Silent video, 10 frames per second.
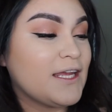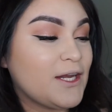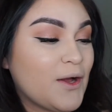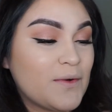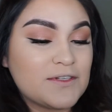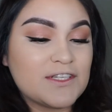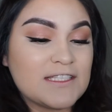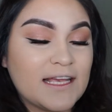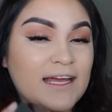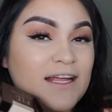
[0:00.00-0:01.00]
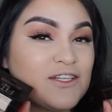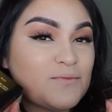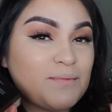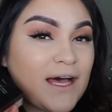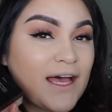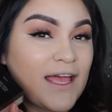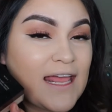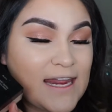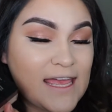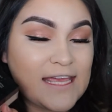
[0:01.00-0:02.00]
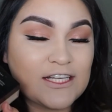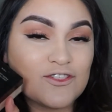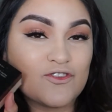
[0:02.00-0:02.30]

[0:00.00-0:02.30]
you know, just like in a